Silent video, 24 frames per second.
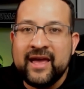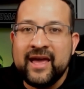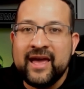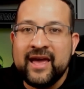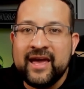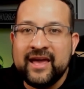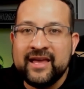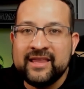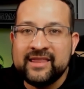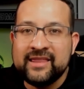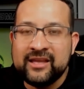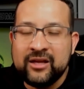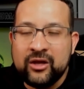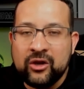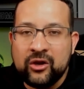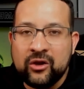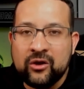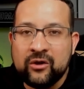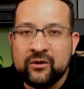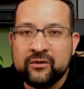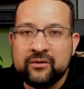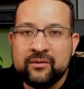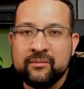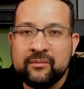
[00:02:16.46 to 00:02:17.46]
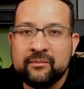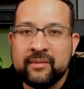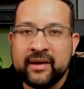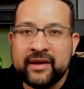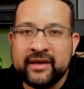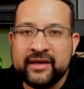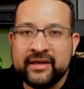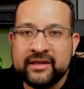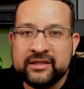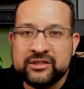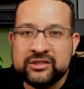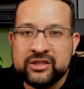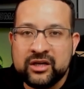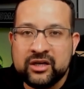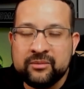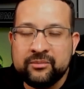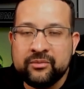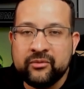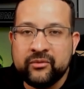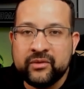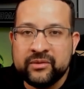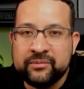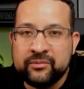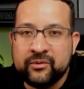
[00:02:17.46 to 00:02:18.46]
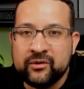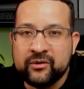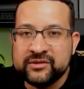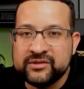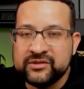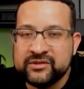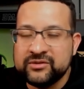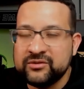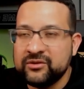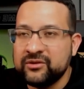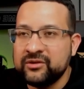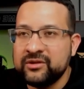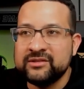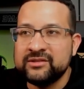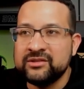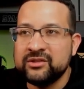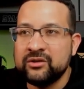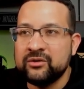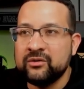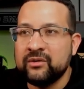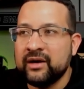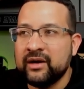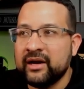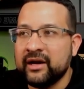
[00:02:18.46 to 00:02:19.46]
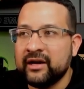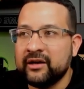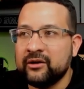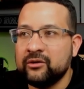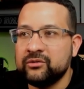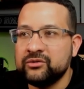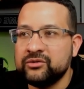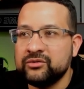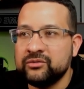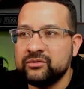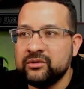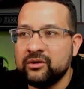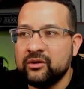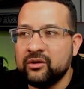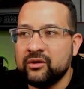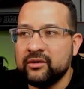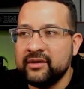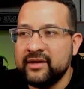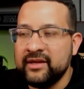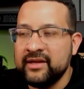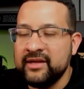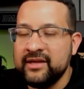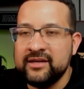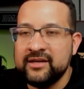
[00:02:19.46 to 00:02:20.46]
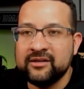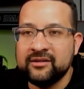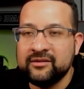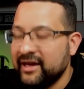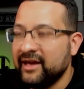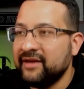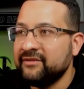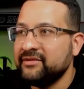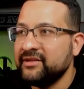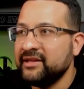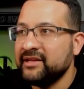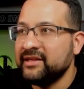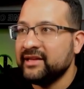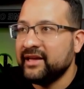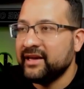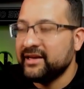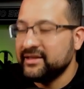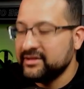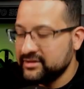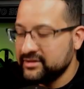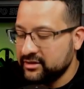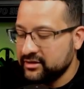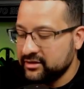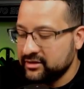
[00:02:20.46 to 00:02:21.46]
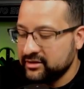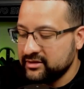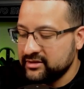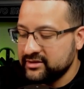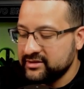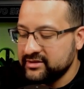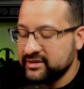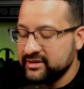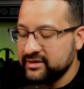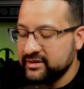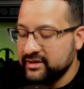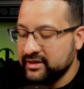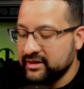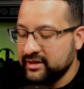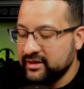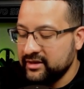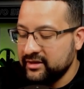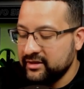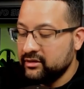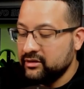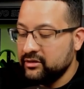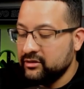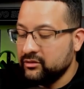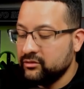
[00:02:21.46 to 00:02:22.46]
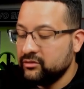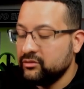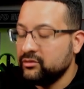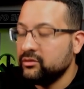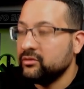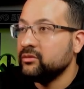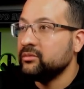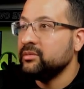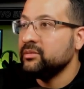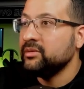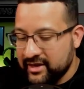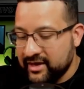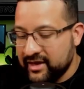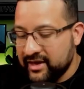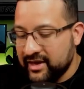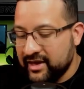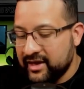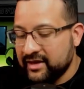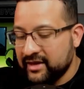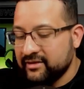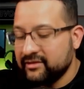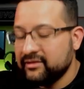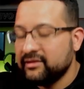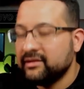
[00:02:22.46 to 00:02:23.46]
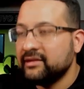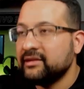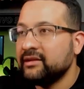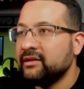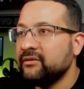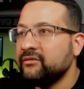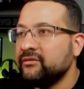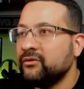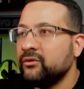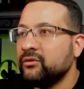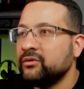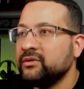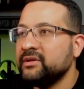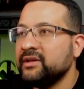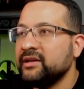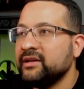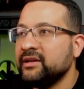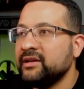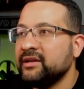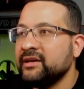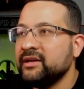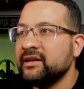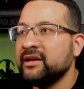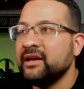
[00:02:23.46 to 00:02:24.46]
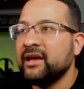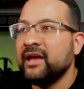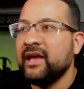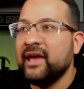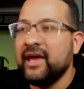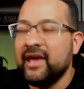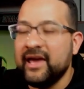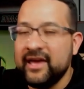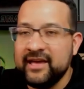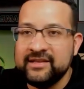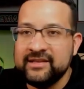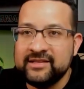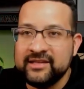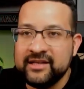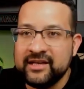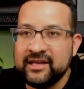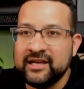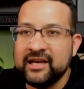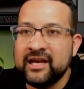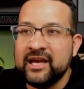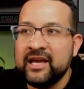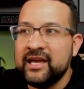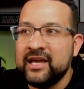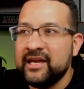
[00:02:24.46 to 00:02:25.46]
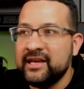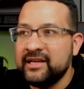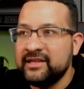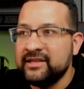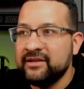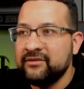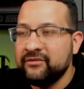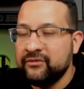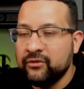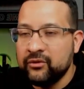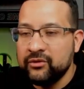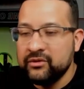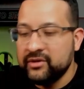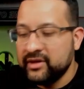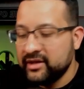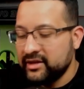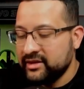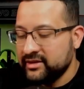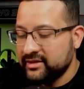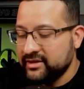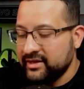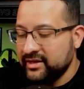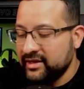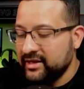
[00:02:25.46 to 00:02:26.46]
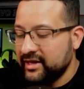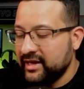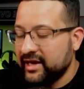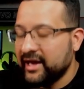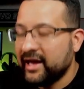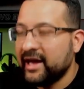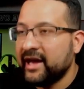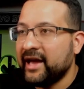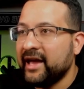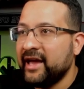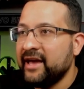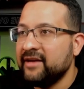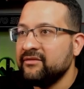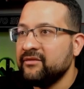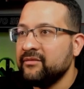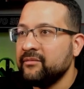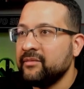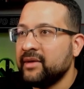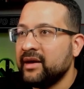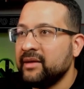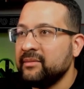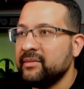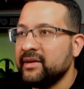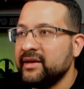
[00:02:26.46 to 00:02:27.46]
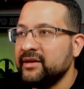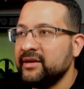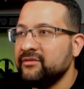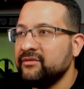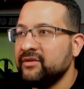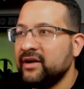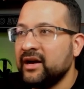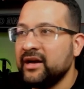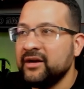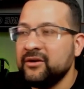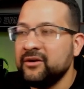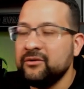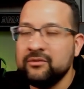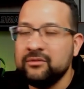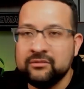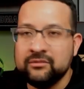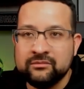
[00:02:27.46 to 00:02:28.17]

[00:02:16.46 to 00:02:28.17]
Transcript: and clone my GitHub repository. So go to clone here. After that, cd YouTube and the folder 18. In the folder 18, I have my make file.